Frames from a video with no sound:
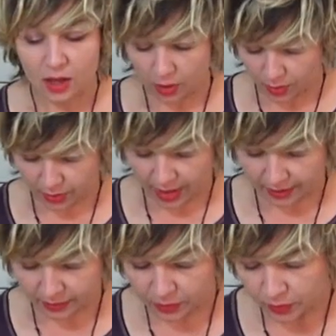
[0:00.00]

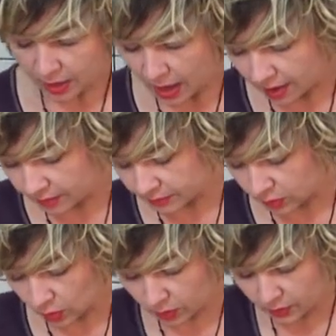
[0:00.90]
Then you have
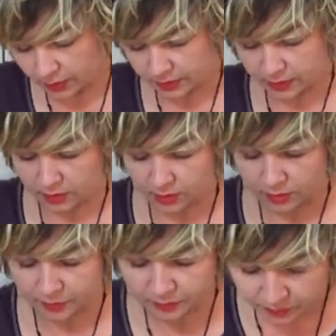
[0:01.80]
all this
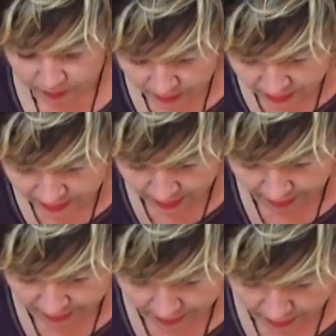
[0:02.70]

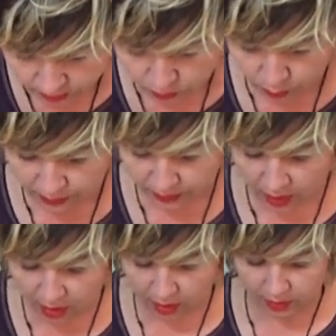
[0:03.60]
surface with
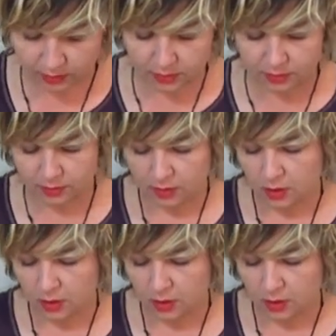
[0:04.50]
cuts,